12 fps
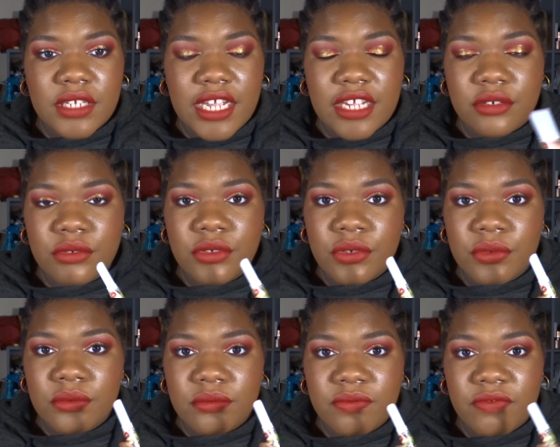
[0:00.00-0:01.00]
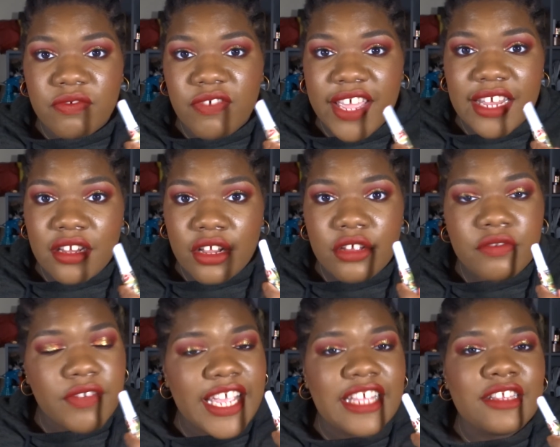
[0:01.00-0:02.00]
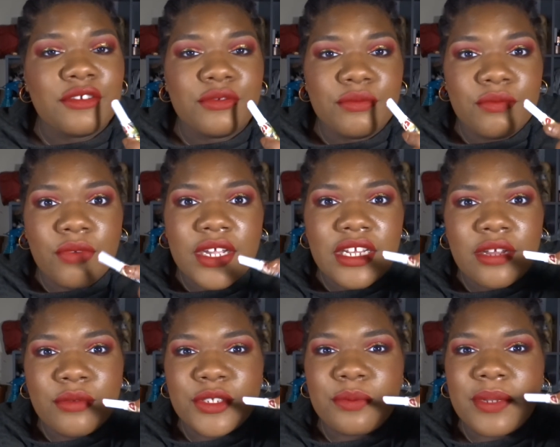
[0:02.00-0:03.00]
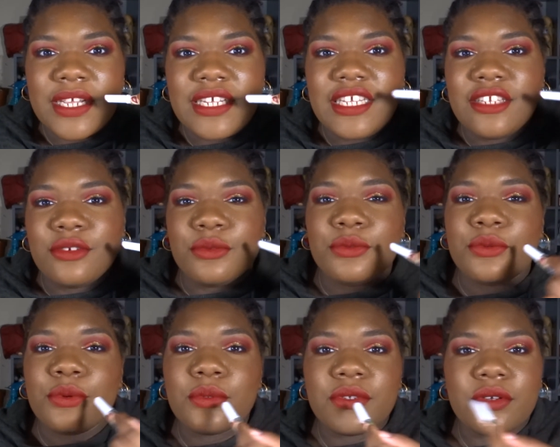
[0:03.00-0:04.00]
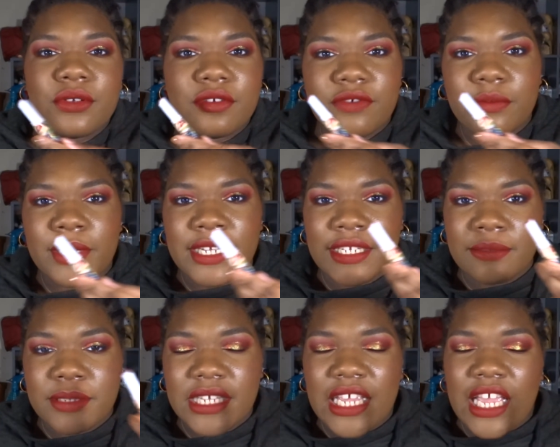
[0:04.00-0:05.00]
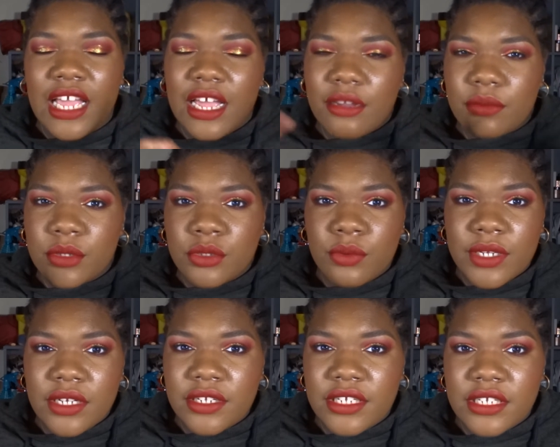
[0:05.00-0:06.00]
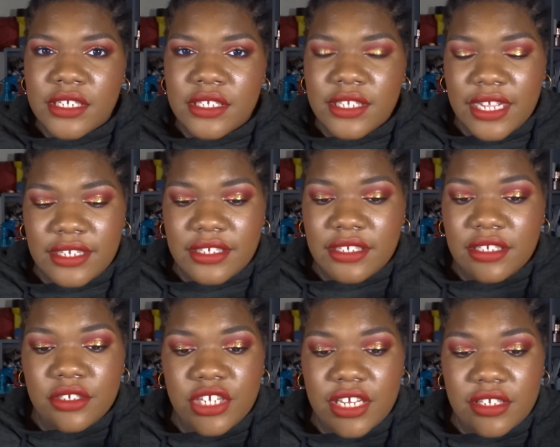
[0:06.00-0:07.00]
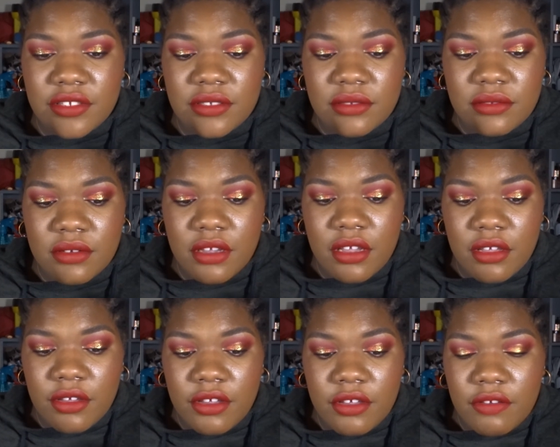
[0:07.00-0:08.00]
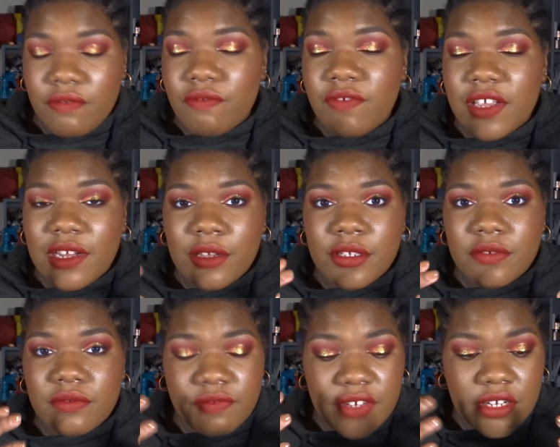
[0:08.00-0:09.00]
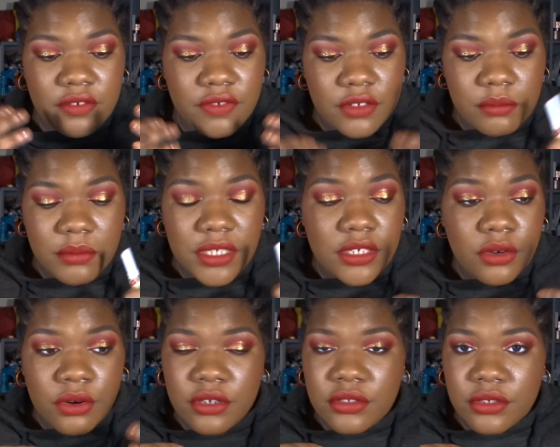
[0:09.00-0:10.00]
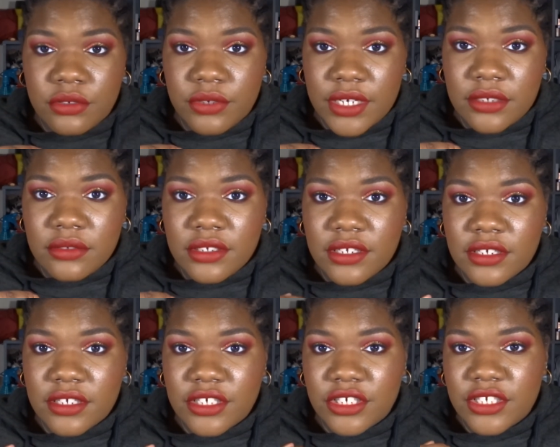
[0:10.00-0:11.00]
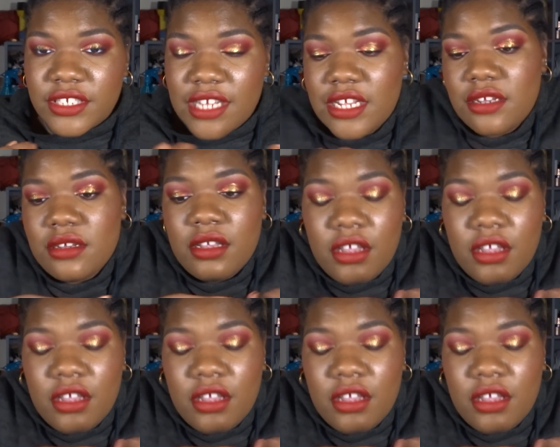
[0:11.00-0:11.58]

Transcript: I don't know, fell off, and while I was applying it rolled all over my lips. I was quite lucky that it didn't just fell off on me or on the ground, just like